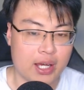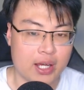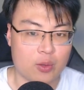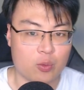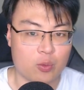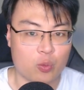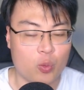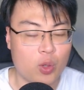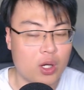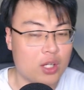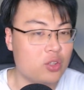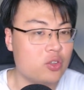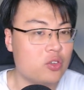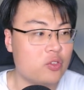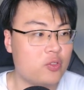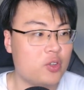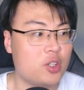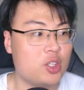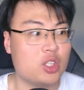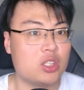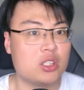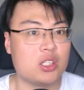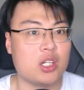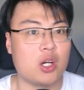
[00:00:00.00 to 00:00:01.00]
and one new
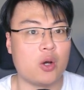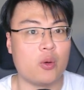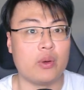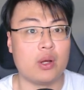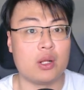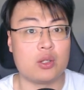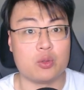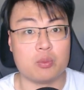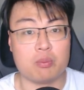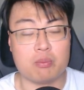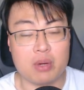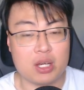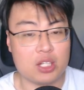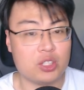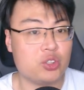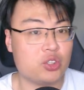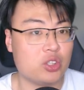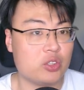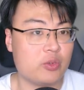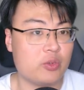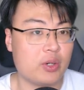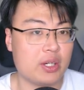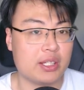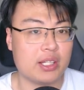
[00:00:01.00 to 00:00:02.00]
feature that I want to
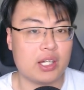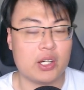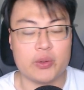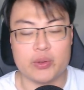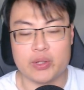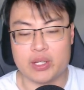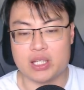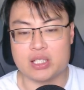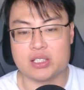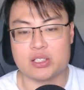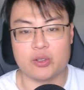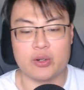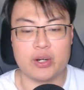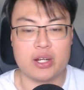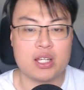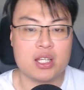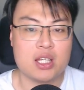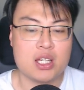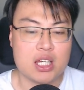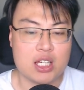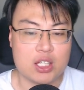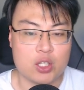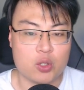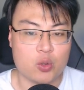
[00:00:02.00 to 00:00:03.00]
mention right now is, alright,
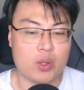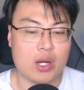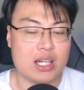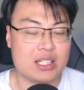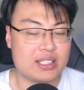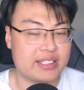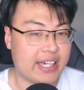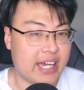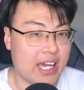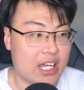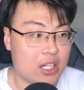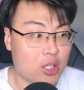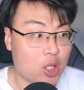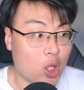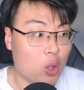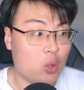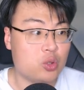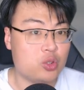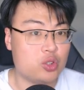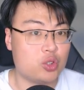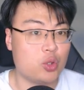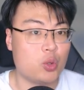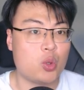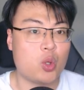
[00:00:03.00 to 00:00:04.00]
you guys can
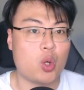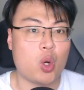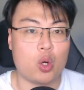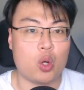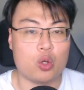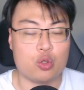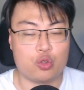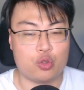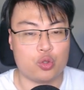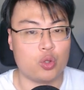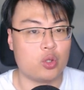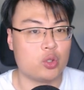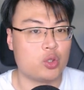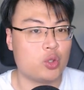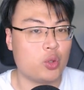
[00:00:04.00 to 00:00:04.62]
also control.